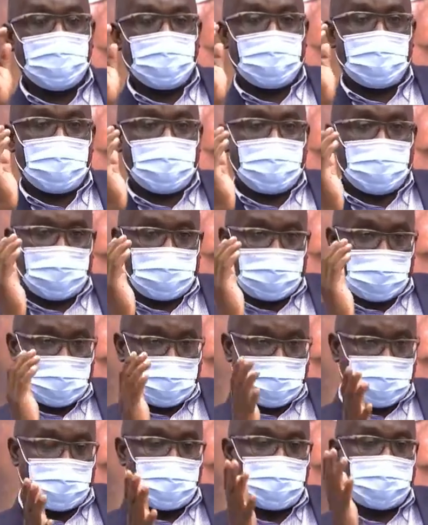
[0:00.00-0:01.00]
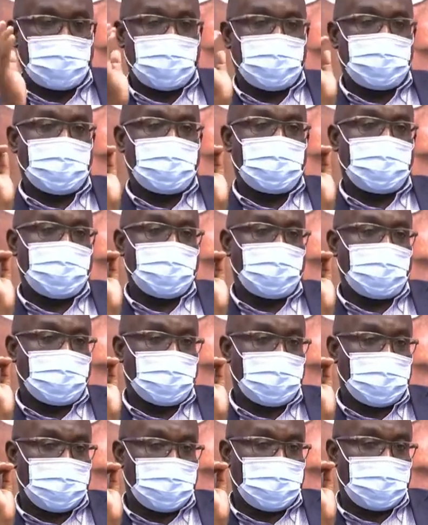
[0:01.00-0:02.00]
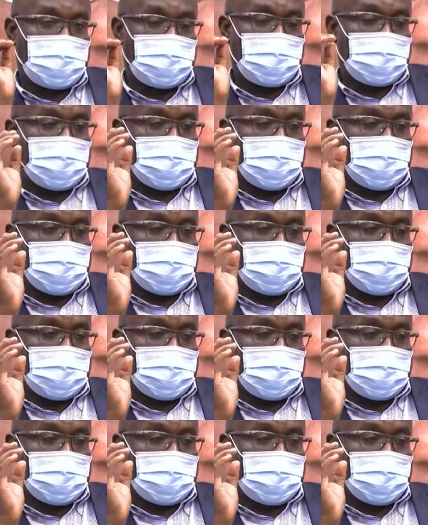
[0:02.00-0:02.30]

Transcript: the Ghana Banking College